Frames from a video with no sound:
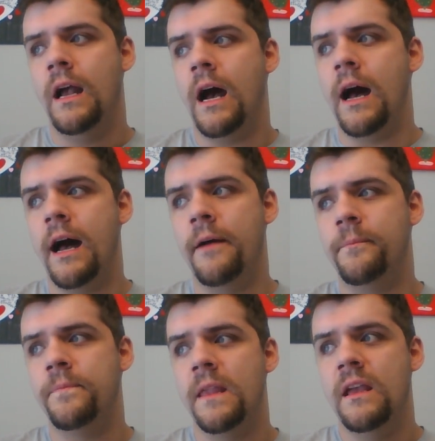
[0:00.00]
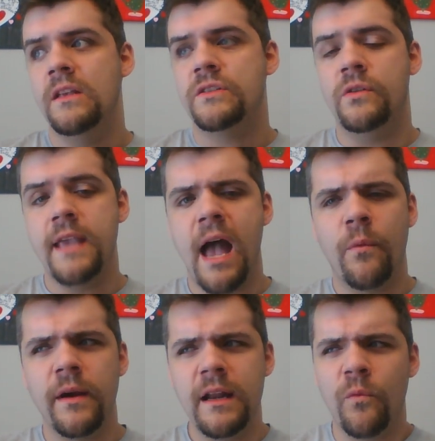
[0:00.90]
So yeah,
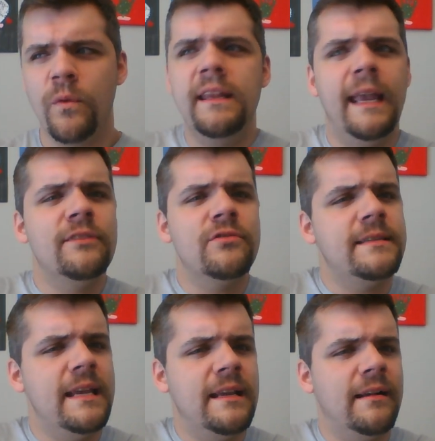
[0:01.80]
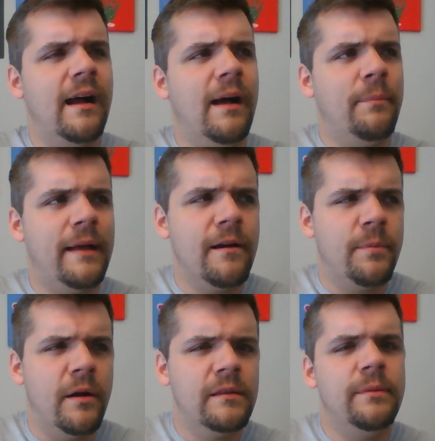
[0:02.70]
we're in a really interesting
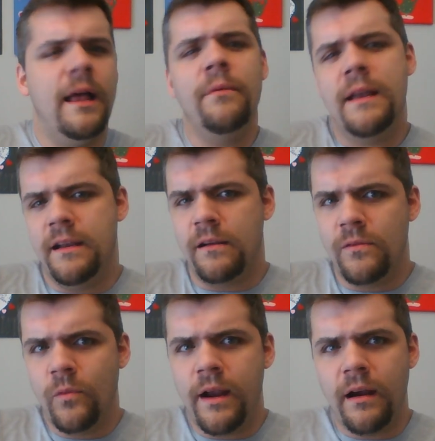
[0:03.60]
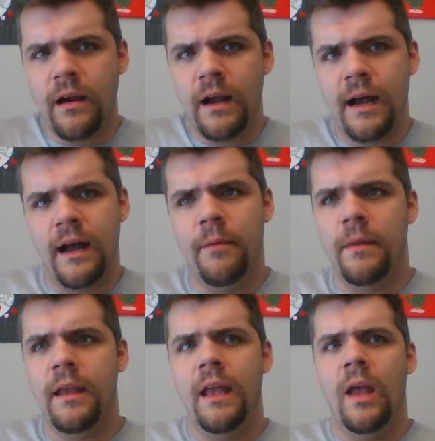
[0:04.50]
part in the plot right here where
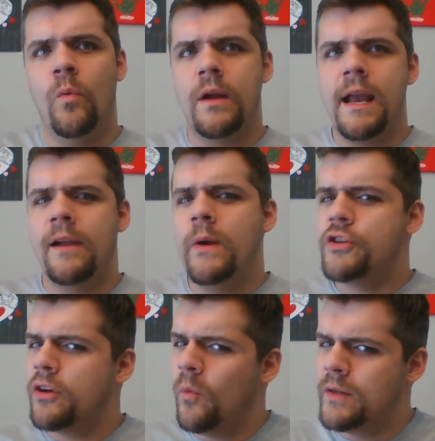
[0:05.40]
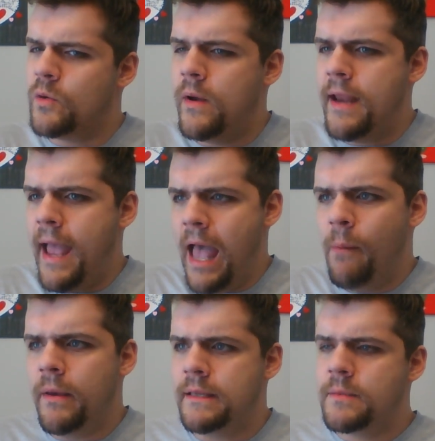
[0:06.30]
we're not quite sure what's going to
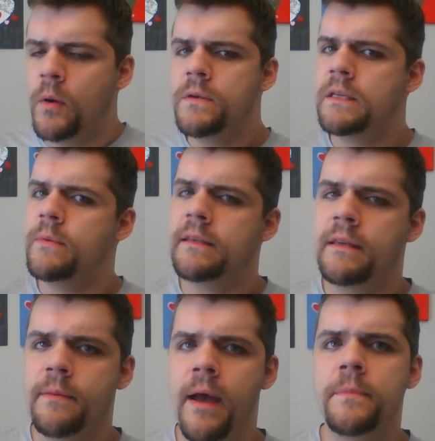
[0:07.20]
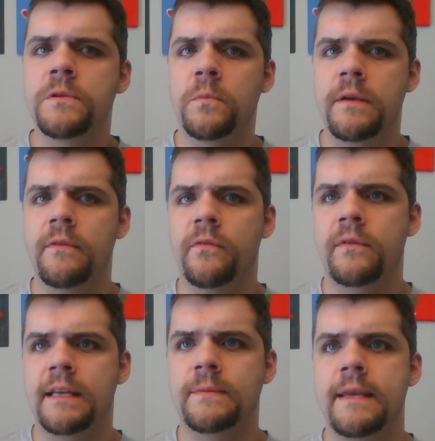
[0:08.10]
happen. Supposedly with the episode preview for
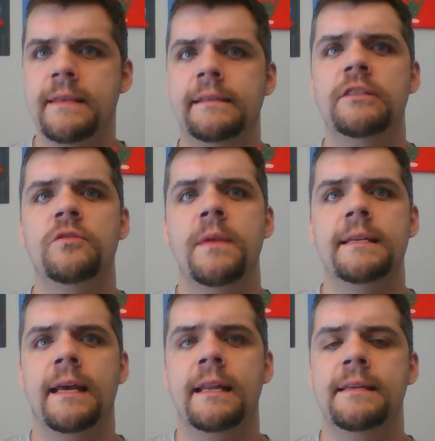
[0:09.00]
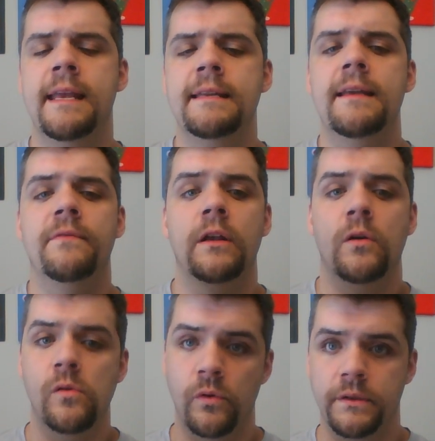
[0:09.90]
next week, the DGP is on an indefinite
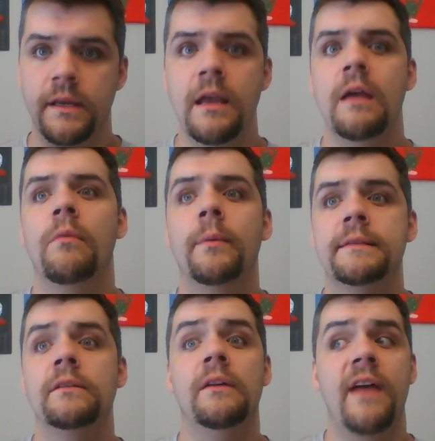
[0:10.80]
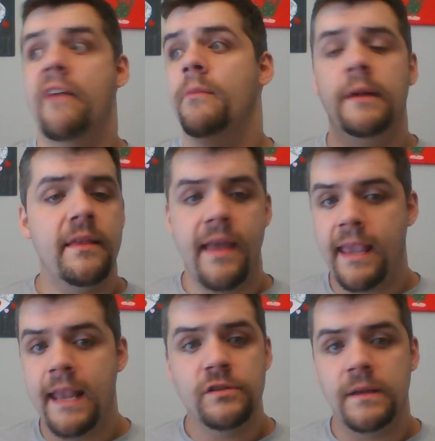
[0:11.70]
hold, but we still have everybody that
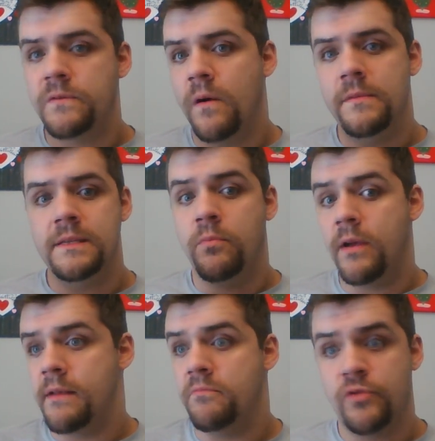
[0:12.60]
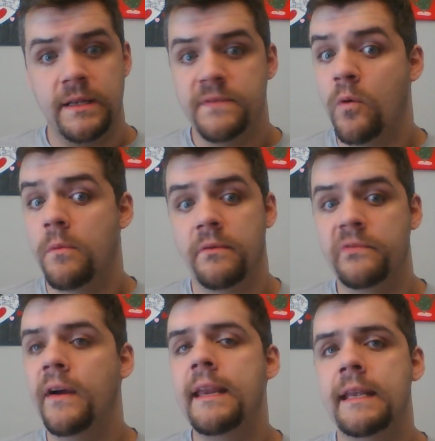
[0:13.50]
can transform at this point transformed and
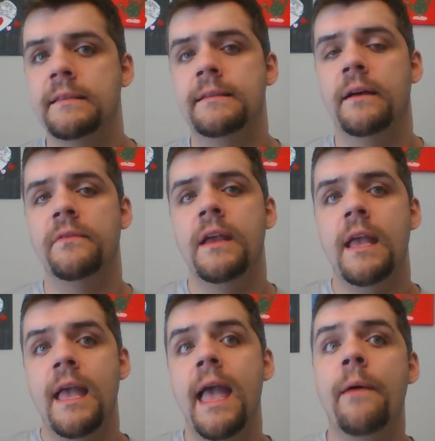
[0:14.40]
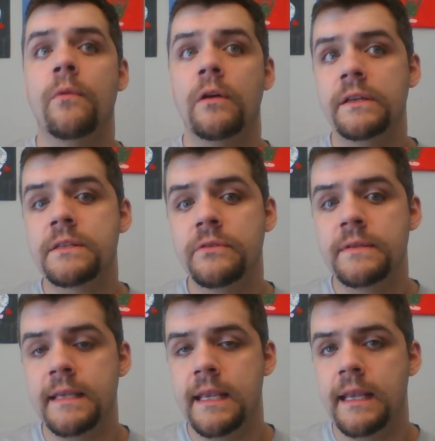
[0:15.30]
fighting and stuff. And we're also
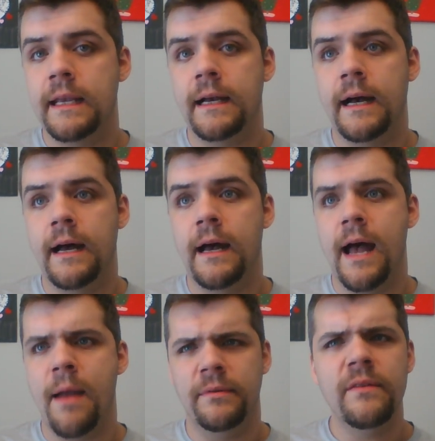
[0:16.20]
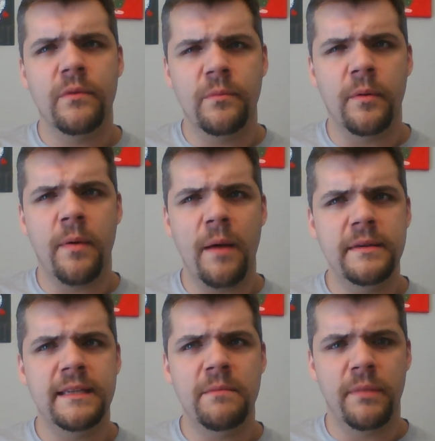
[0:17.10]
seeing, I believe we'll probably
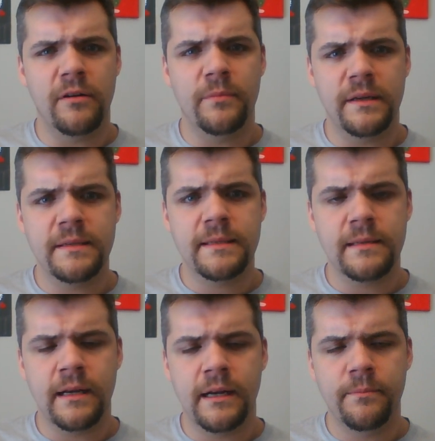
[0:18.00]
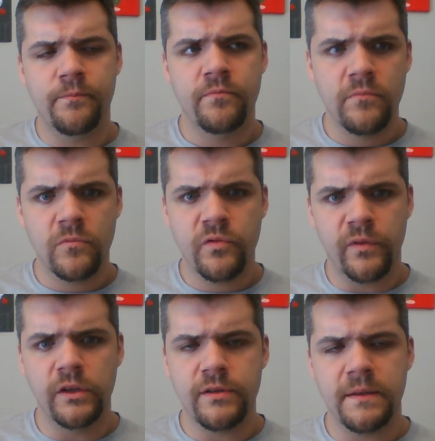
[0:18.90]
see Beterbuzz
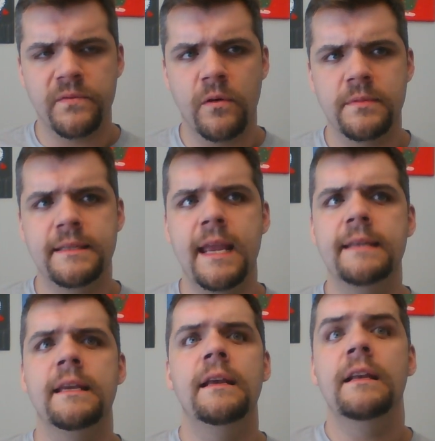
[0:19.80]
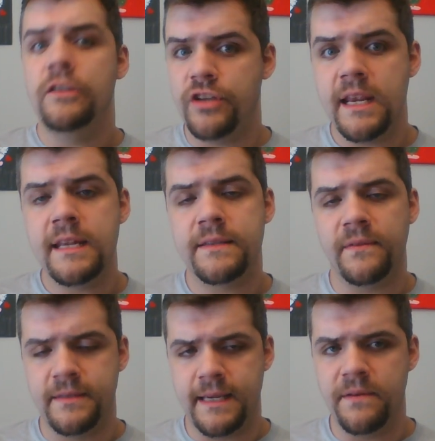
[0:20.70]
fully transformed state. Gene is
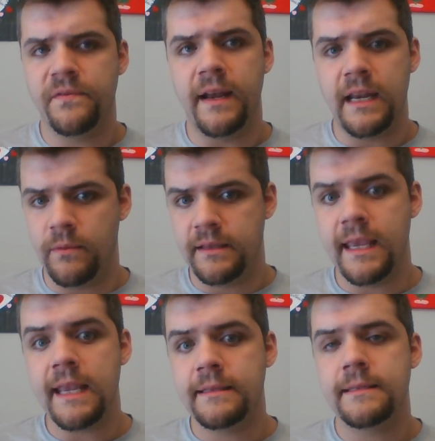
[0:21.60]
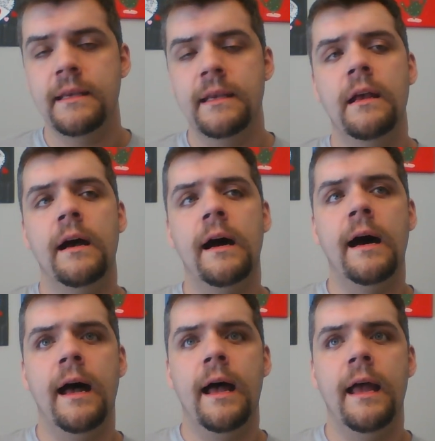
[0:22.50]
seen fighting with Geats,
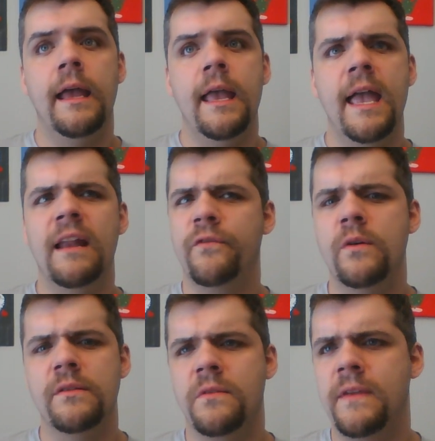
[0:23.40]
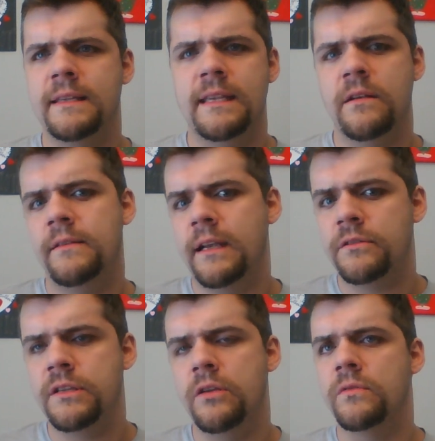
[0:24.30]
and a few other things here and there
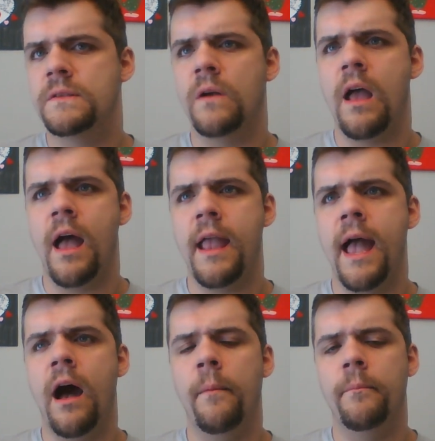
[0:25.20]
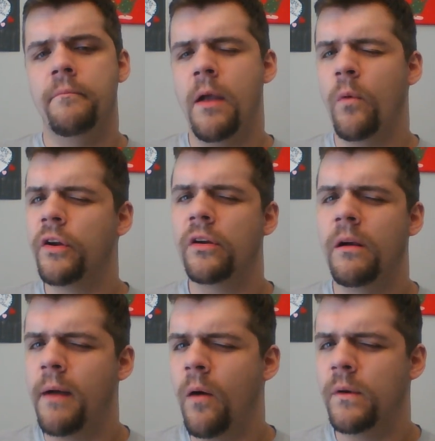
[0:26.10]
too. So I wonder
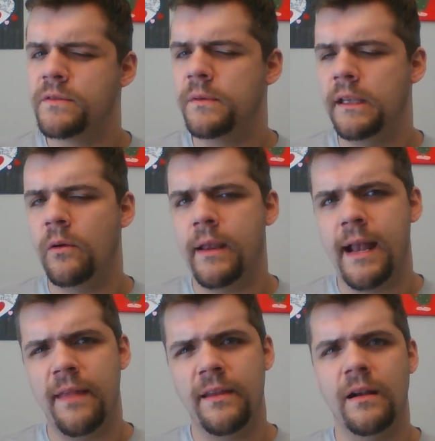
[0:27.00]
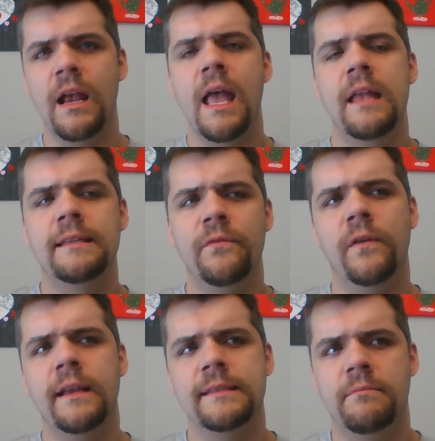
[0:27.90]
about what's really going on there. Did
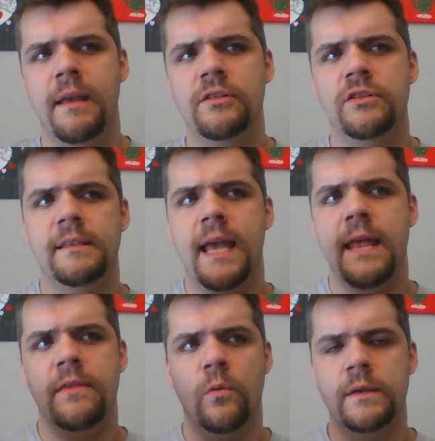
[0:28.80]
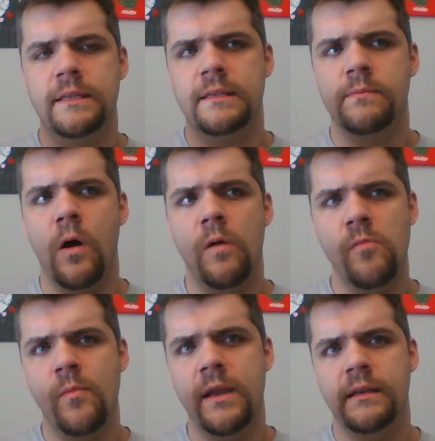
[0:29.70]
forget to mention that there was a small
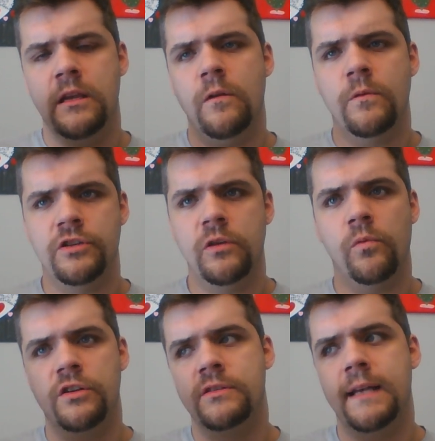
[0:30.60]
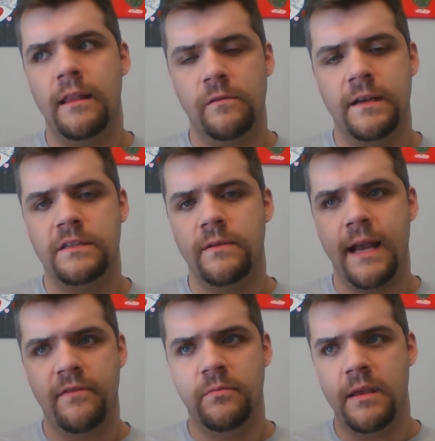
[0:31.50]
moment in here where she rushes out of the restaurant
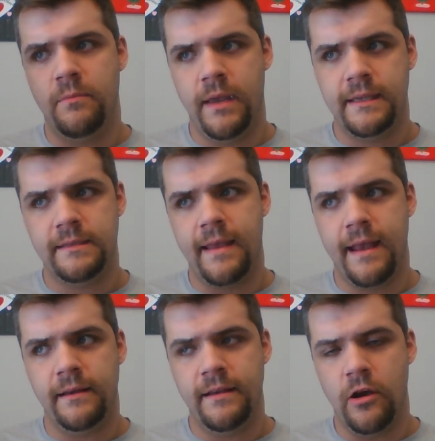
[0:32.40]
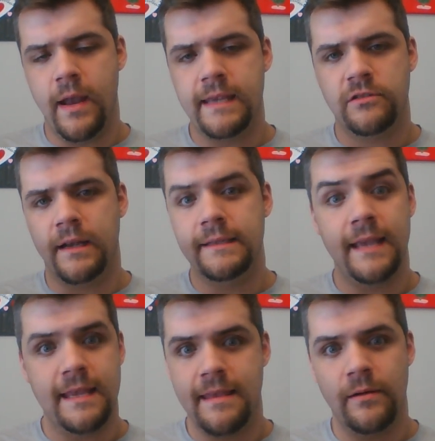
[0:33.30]
after being pissed that, you know, Ace tried
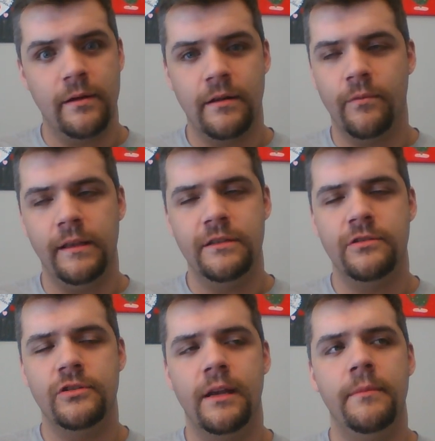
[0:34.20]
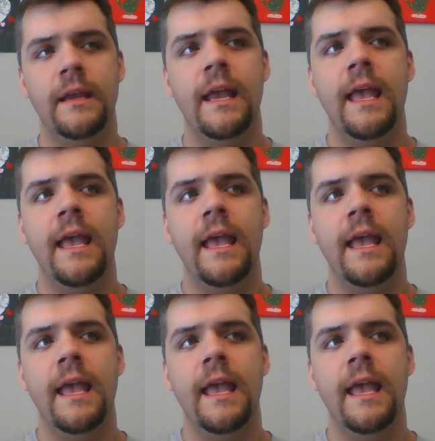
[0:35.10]
saying that they were in a relationship.